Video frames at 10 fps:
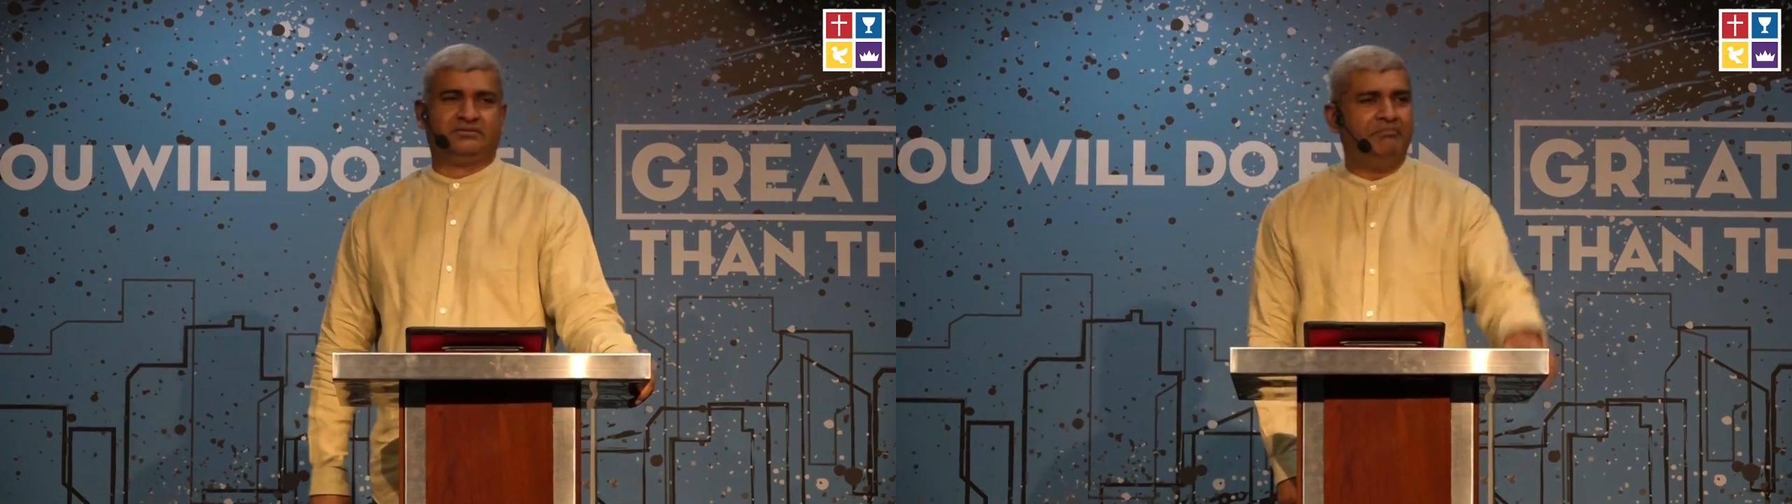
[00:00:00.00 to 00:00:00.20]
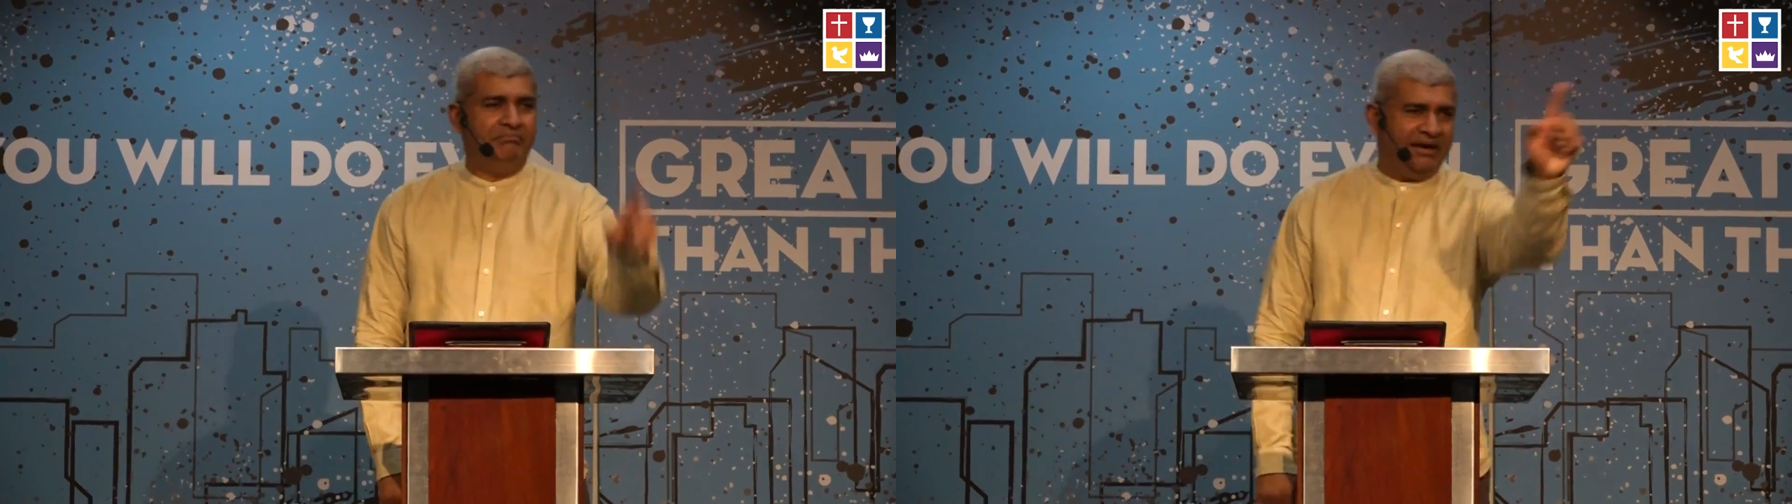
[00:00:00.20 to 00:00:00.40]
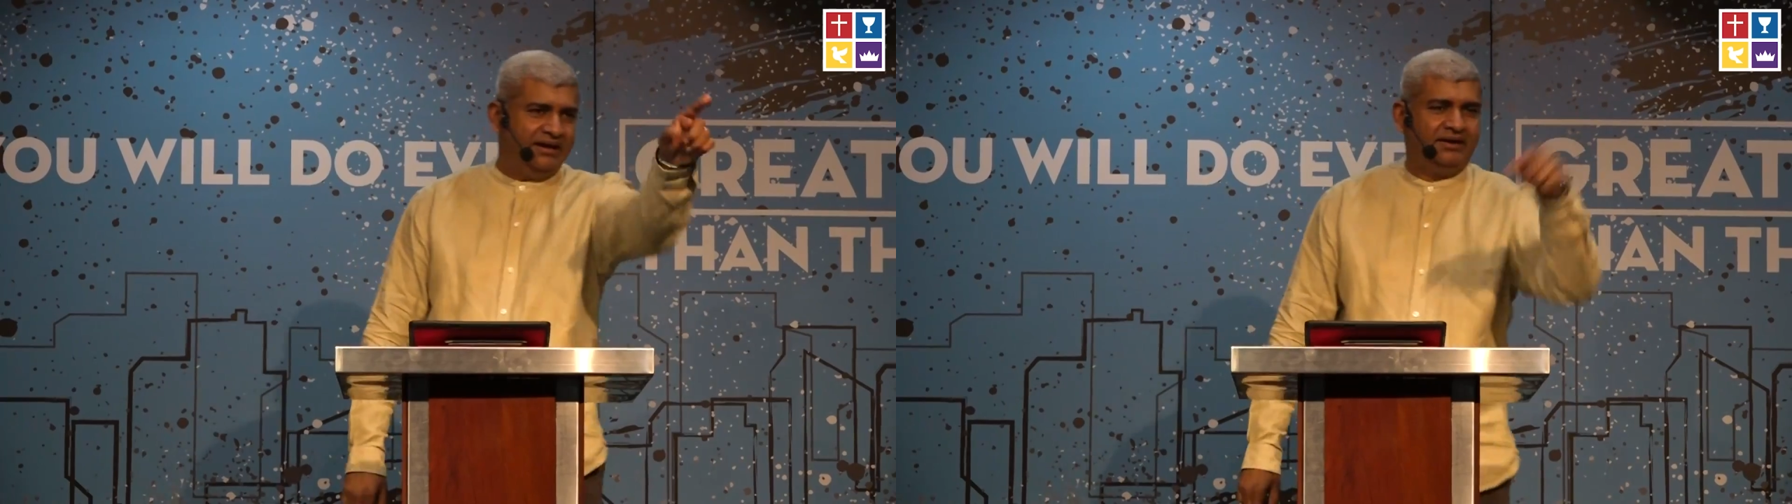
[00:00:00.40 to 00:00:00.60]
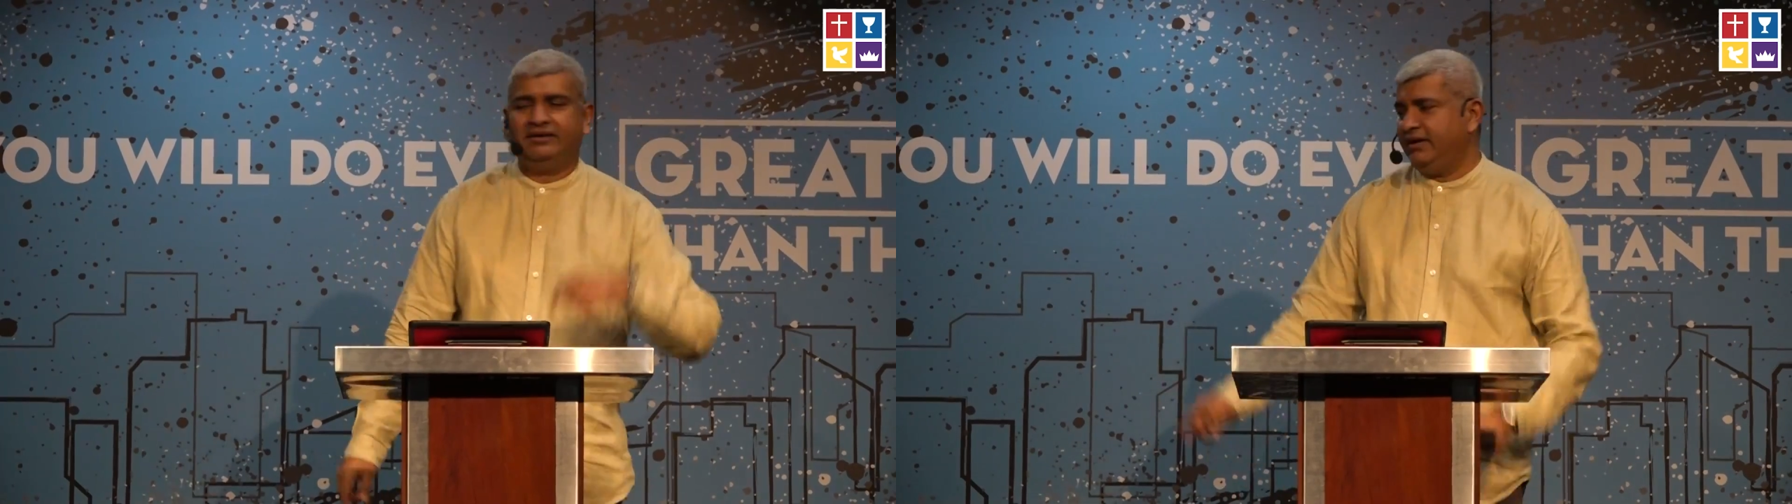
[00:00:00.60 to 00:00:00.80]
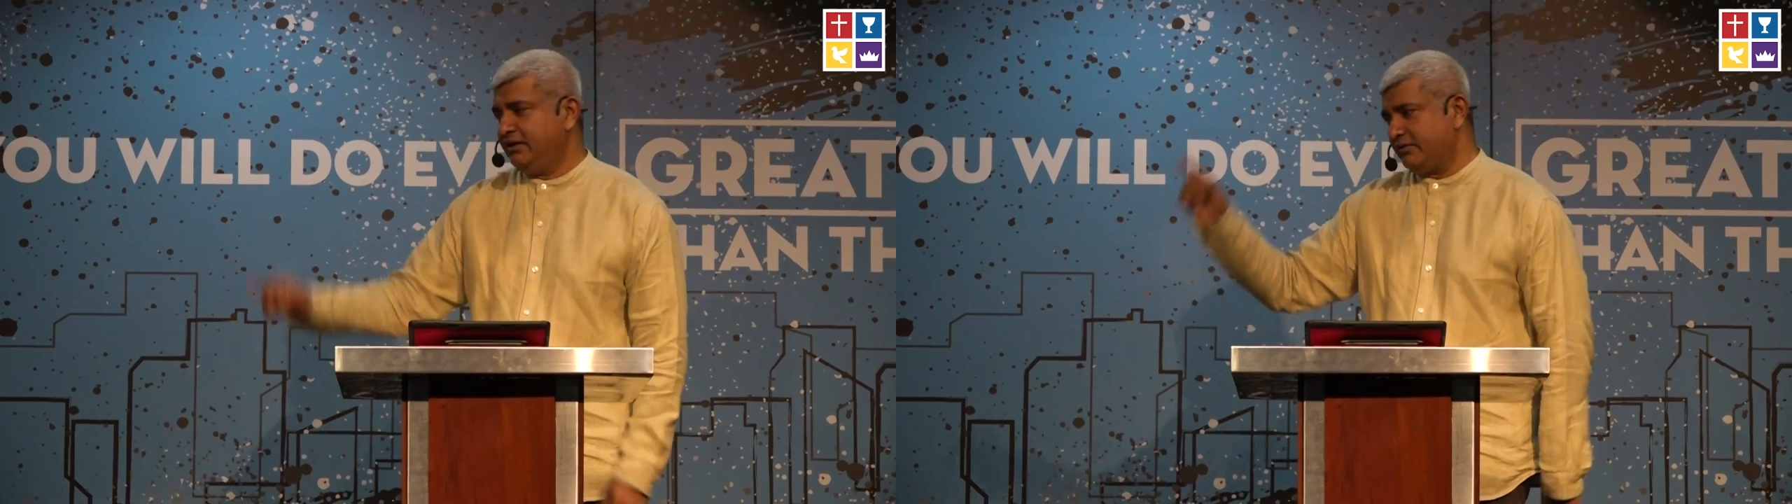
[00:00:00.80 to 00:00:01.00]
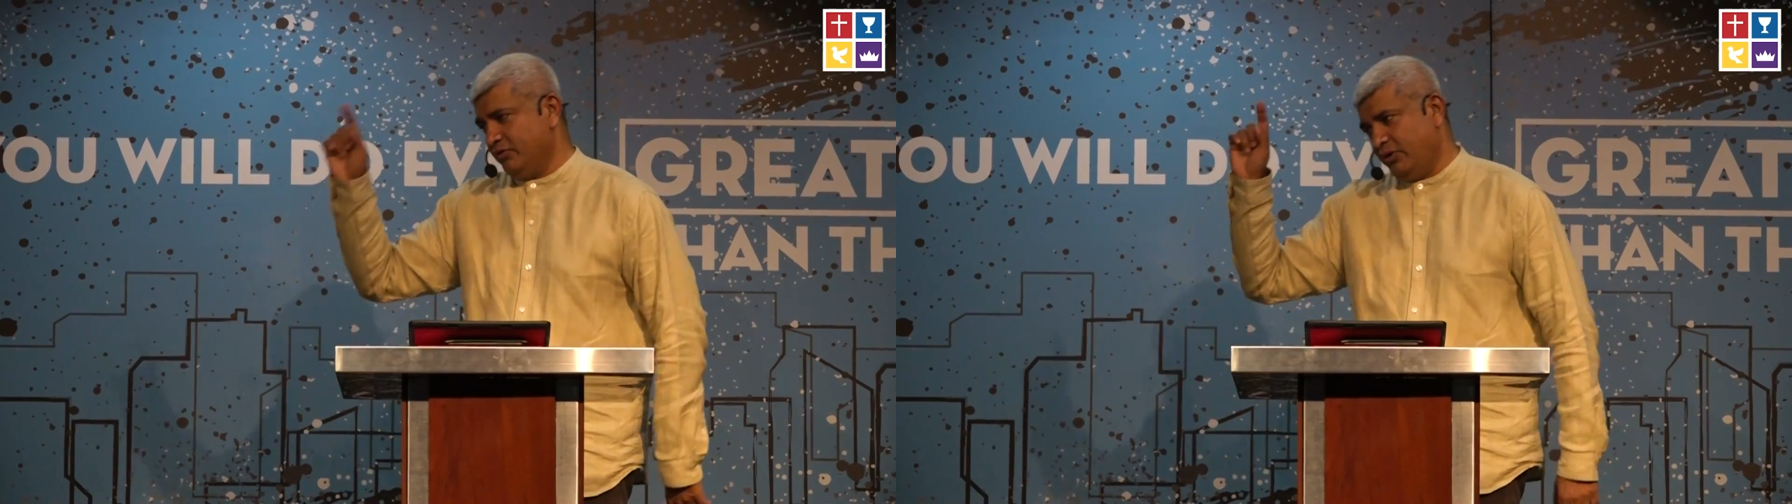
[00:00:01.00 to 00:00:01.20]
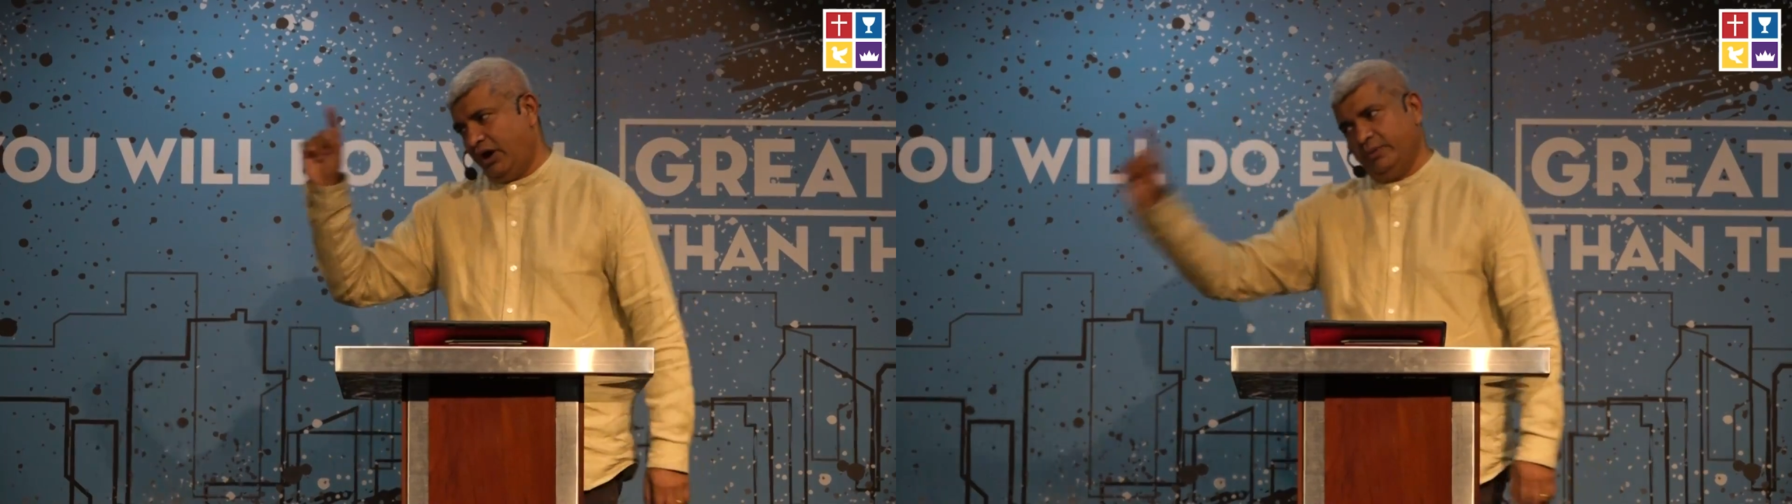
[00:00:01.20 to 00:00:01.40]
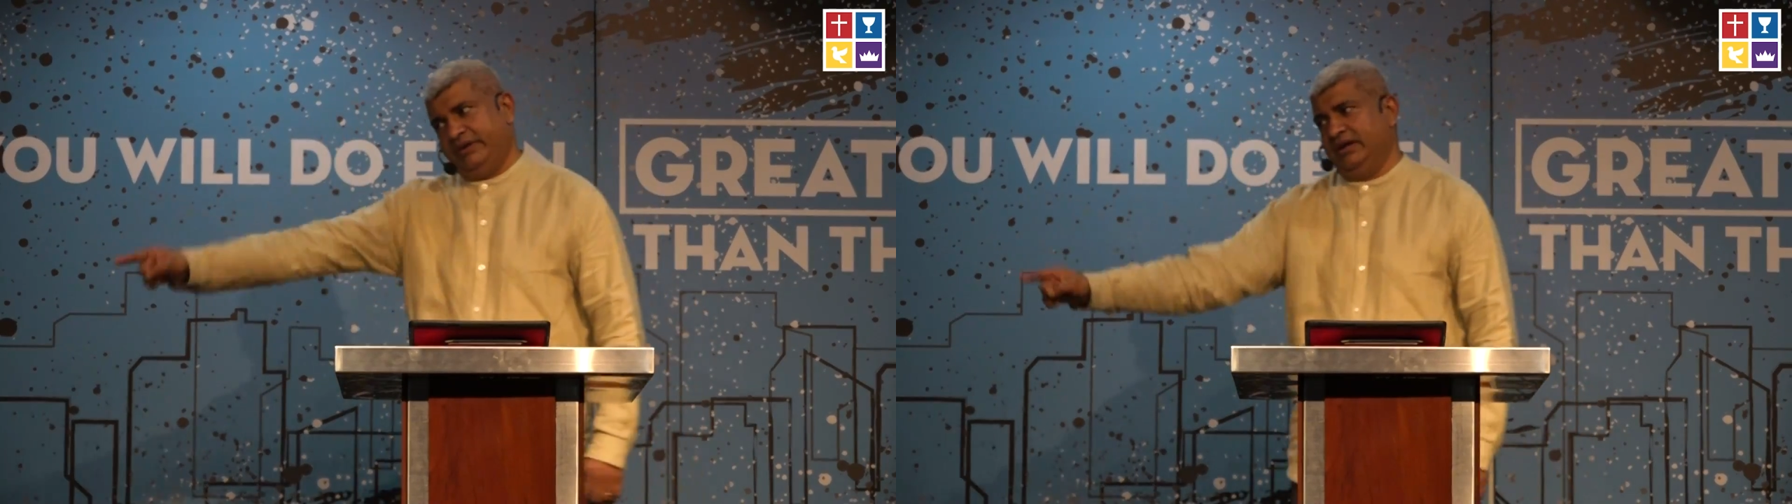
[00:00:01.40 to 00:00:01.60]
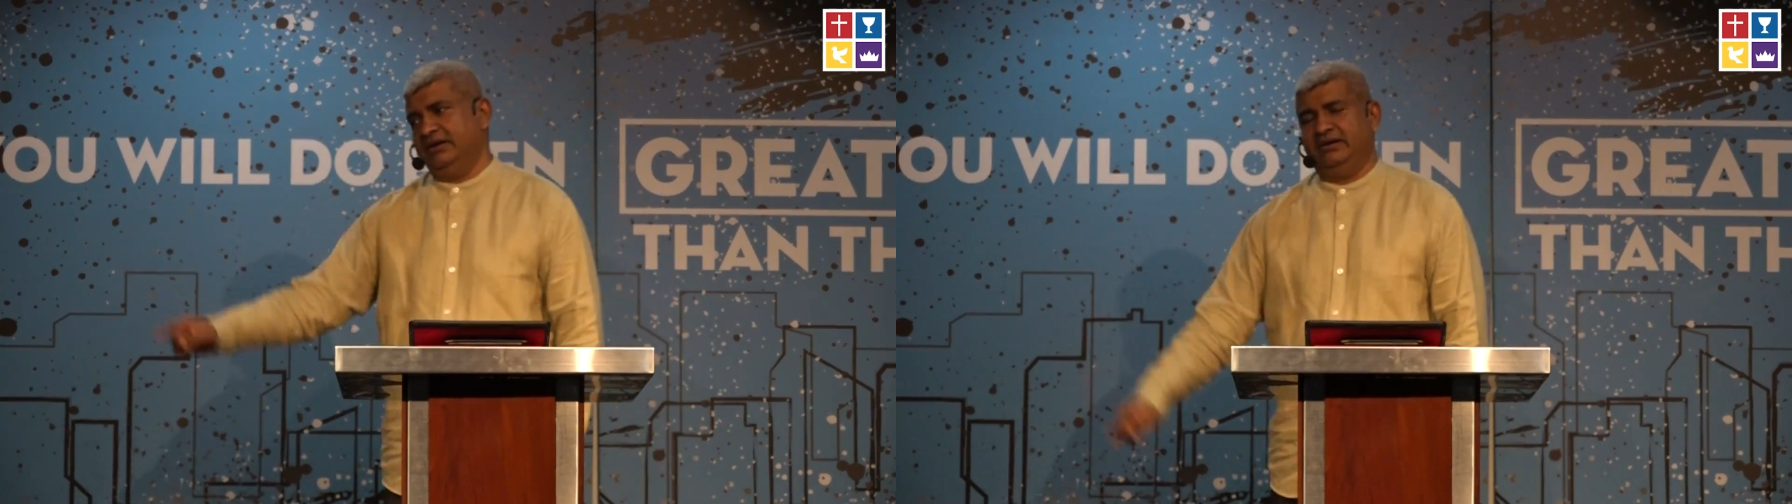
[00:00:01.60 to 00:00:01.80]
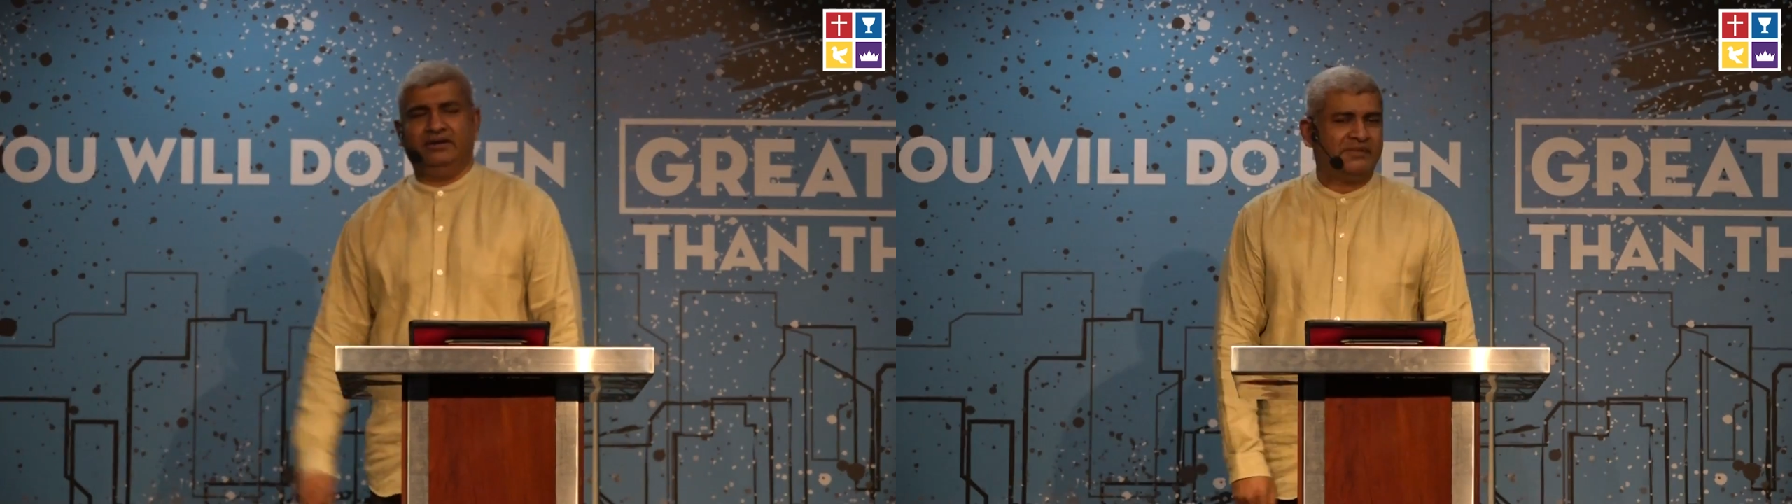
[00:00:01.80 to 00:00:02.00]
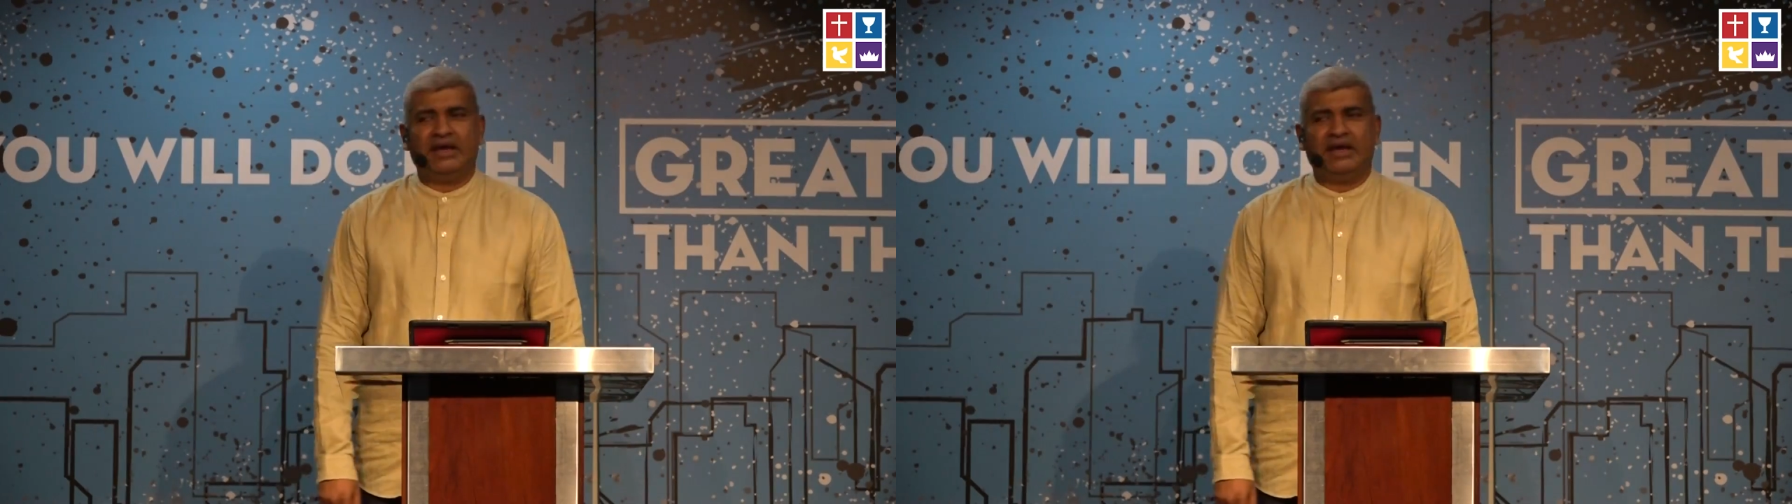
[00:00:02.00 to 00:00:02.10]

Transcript: Mary didn't know how it ended.